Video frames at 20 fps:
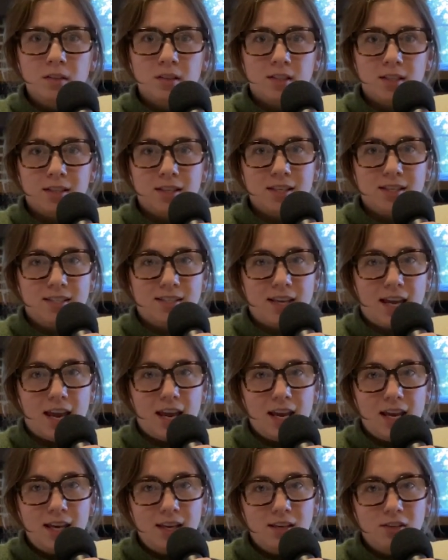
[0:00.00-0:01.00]
to this
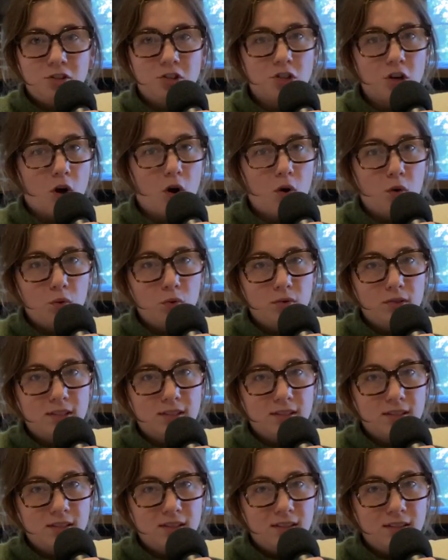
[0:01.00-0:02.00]
day,
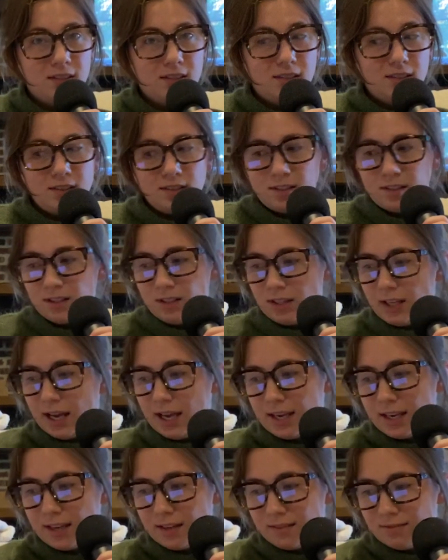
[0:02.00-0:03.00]
don't,
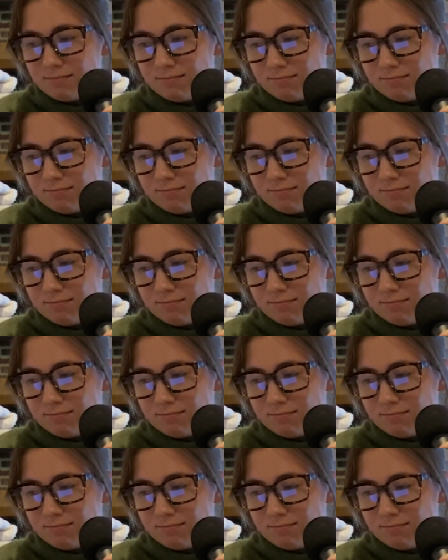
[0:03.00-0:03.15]
like,